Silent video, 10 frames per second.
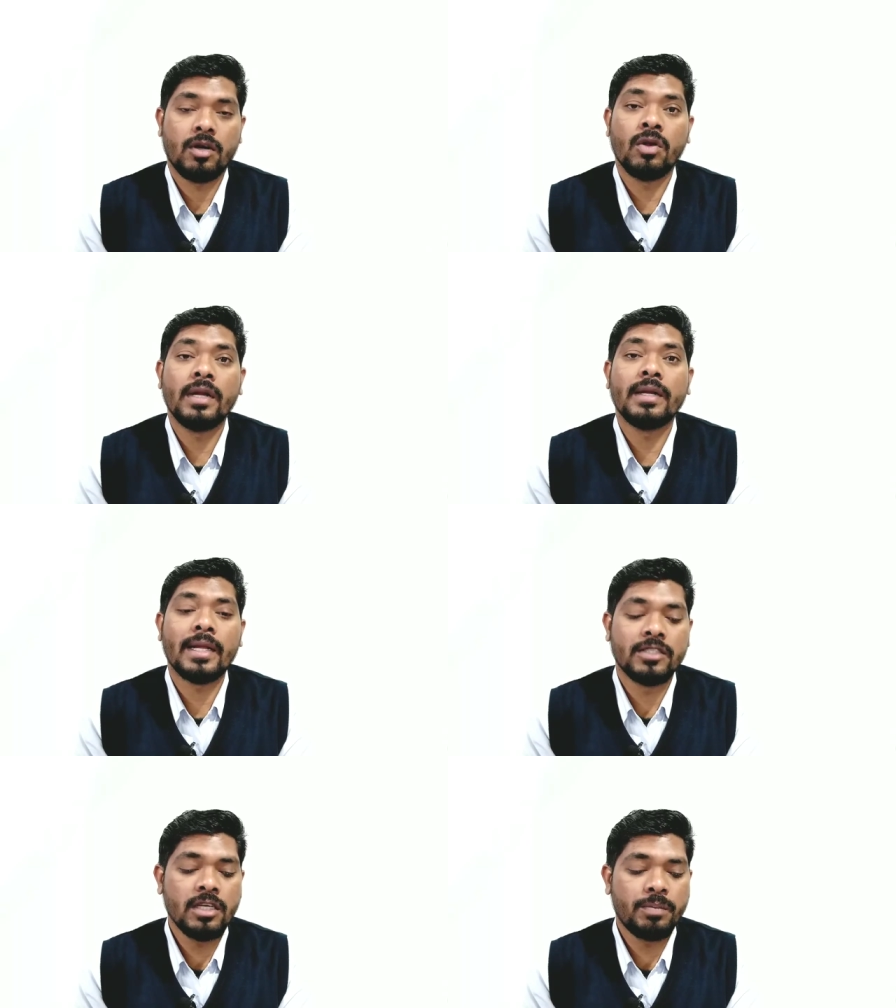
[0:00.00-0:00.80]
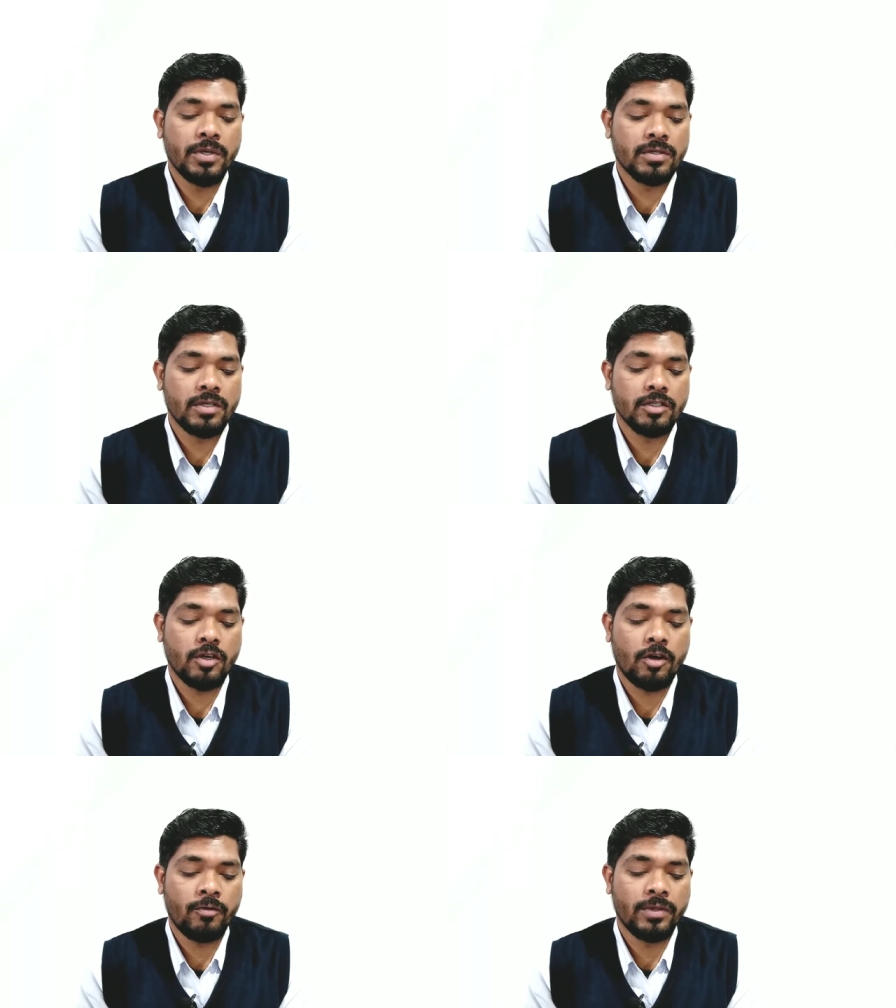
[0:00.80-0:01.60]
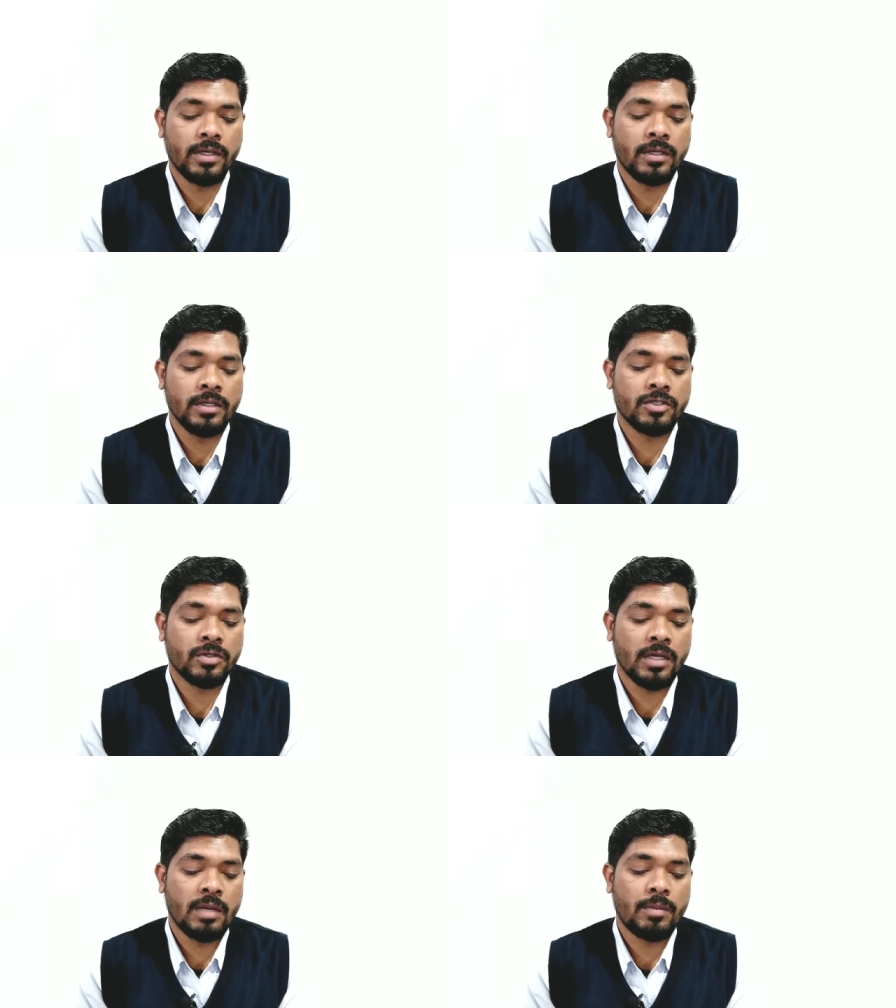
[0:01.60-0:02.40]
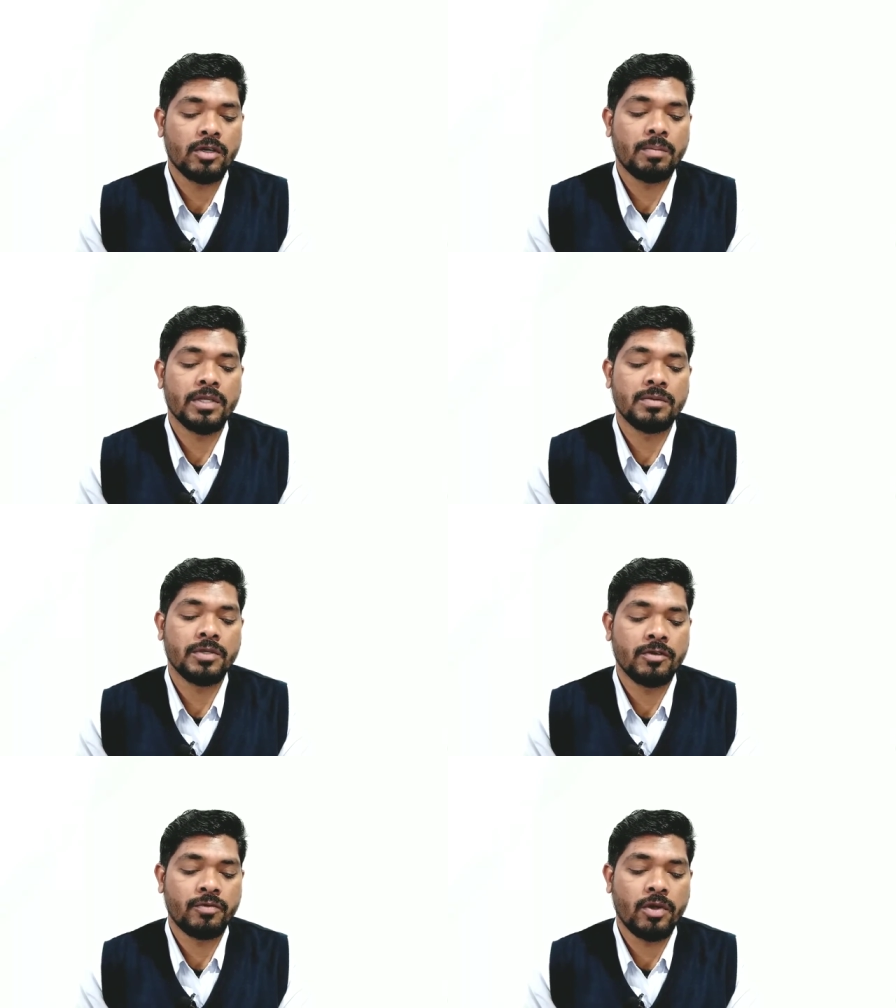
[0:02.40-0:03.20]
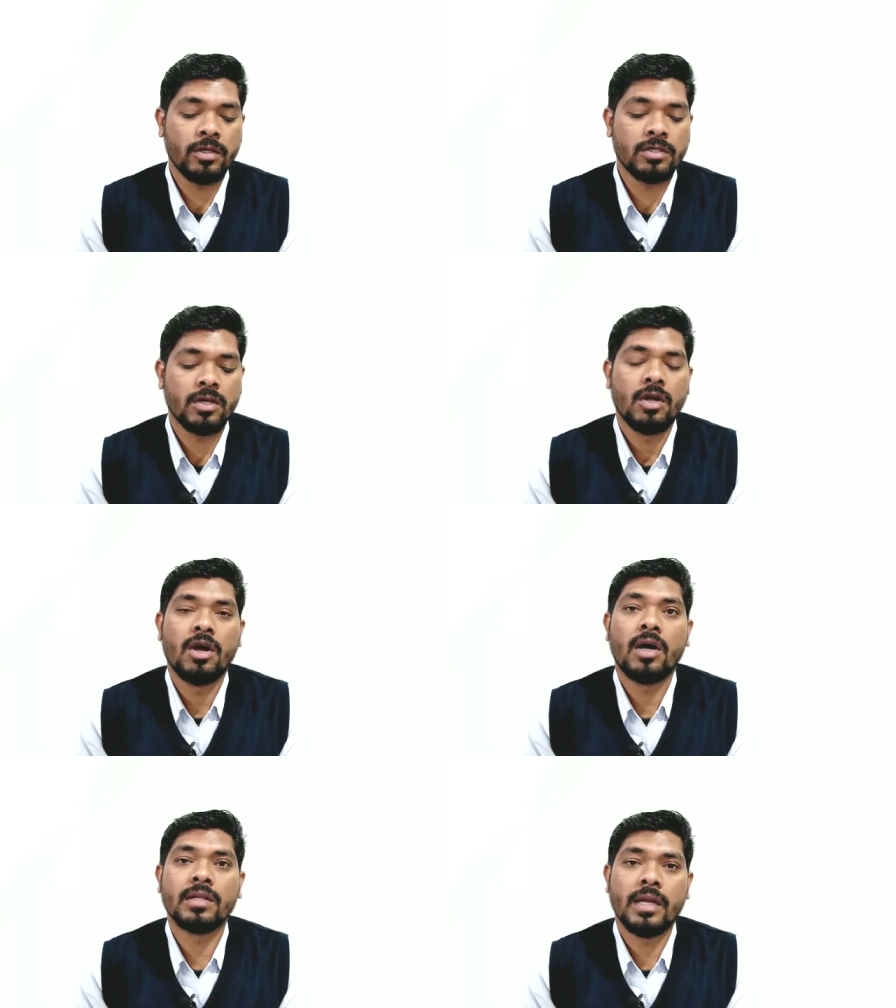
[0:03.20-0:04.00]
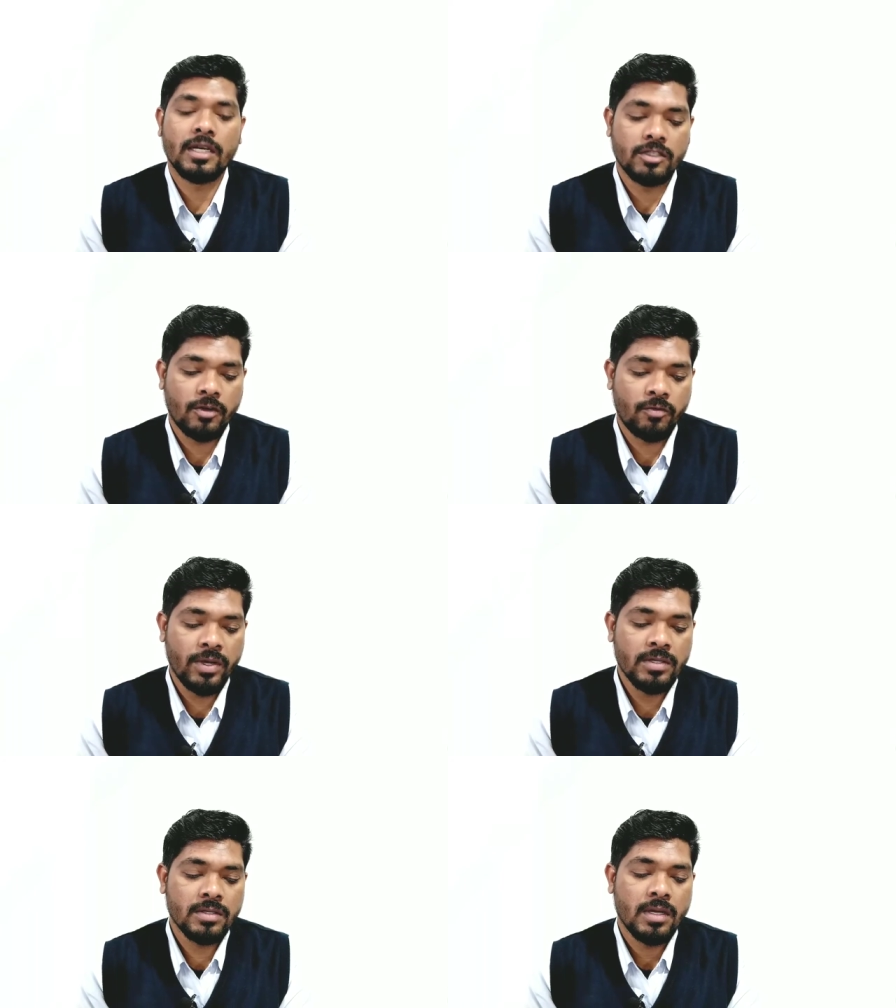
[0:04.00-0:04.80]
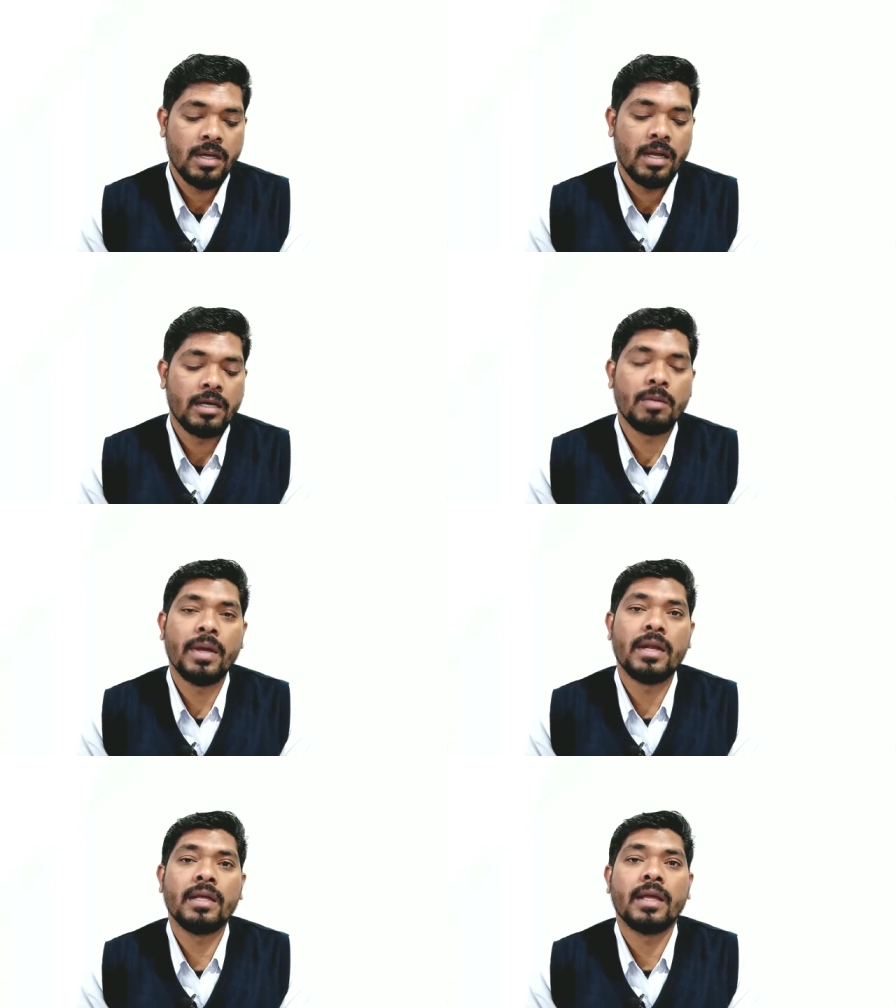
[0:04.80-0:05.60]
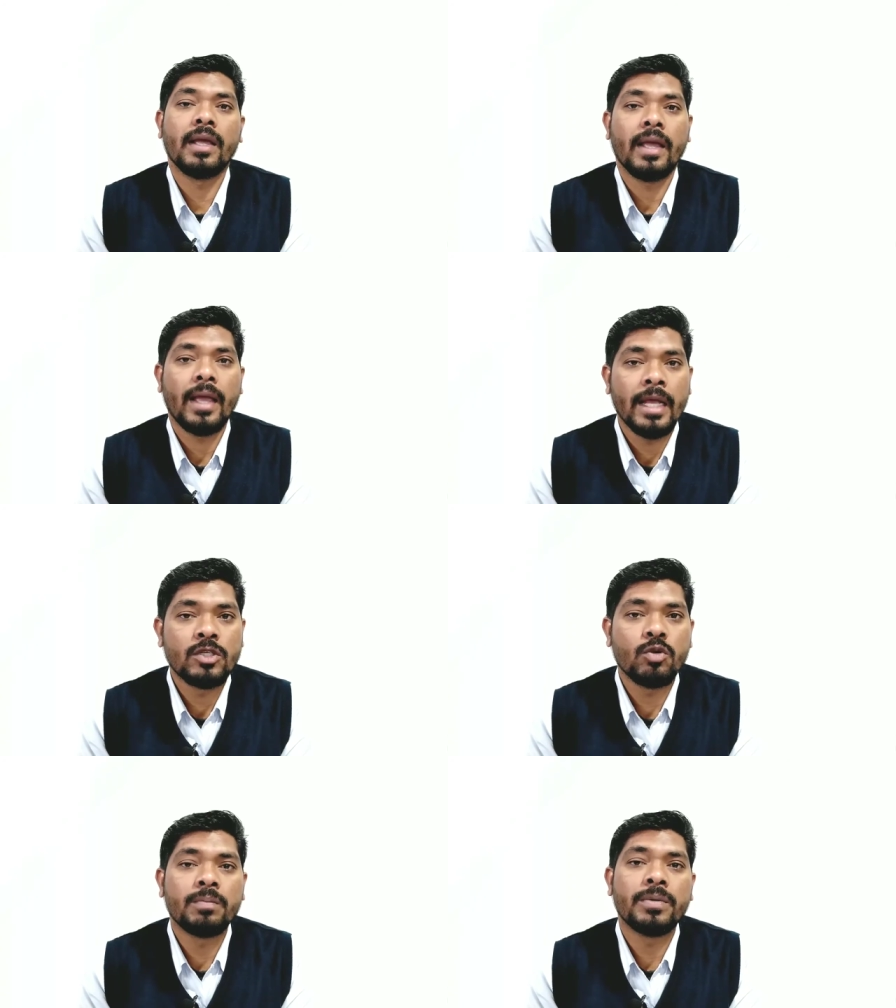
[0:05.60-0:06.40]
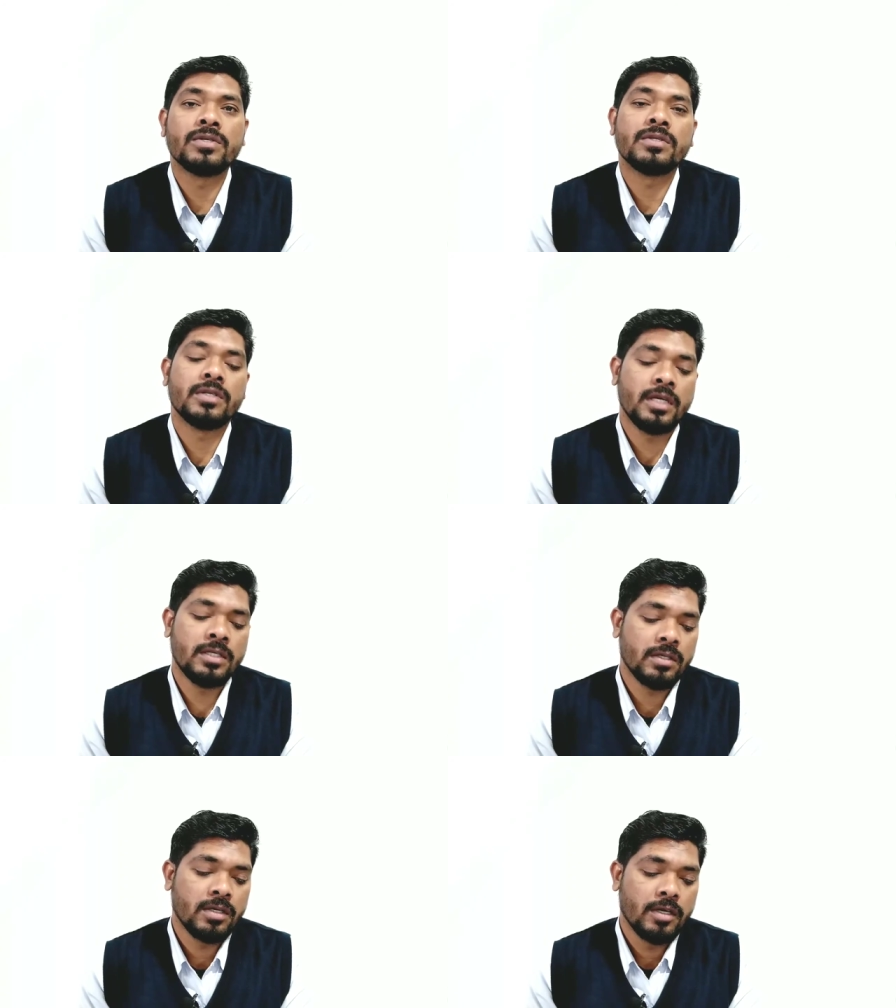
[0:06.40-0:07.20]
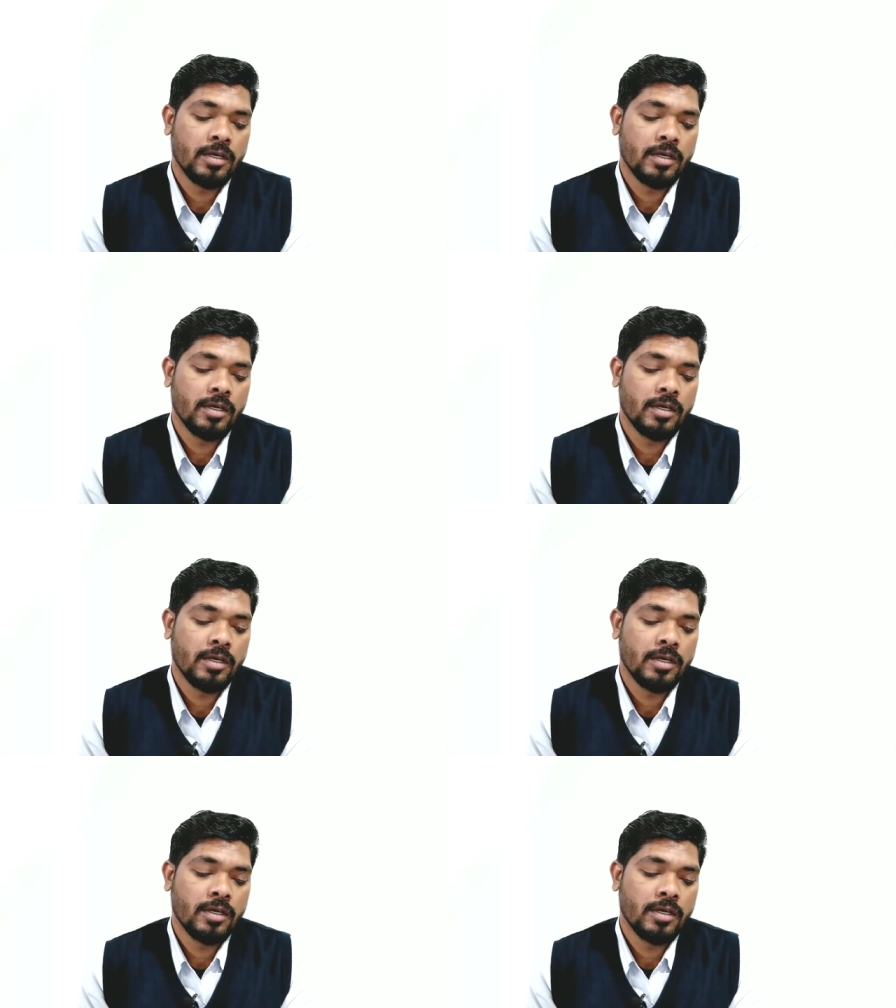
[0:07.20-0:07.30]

Only 19 percentage of the earth's total amount of precipitation falls on the land surface, remaining 81 percentage